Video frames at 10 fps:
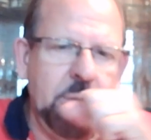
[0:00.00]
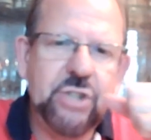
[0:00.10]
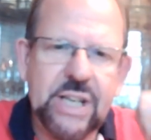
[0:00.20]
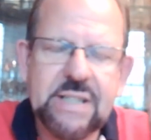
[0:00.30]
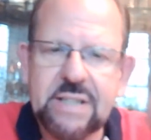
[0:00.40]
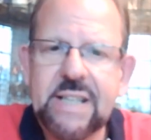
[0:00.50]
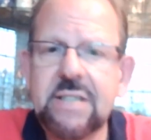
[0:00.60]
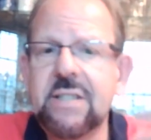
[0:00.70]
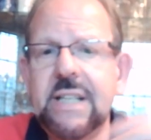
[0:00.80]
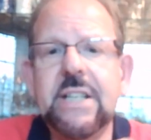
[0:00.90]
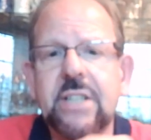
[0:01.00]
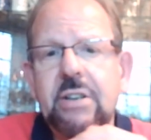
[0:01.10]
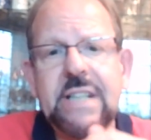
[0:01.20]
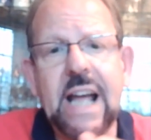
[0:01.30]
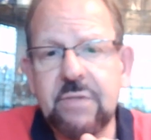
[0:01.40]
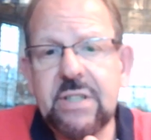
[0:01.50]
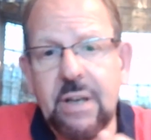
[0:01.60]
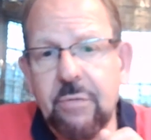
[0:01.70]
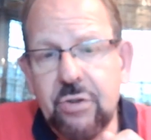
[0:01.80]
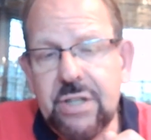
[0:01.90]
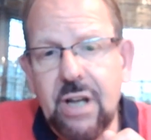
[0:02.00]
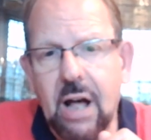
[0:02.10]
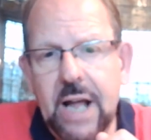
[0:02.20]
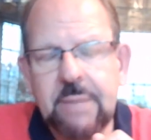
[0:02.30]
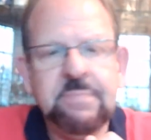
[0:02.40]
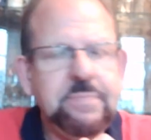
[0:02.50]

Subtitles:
Jesus says that he's going to have to suffer and die.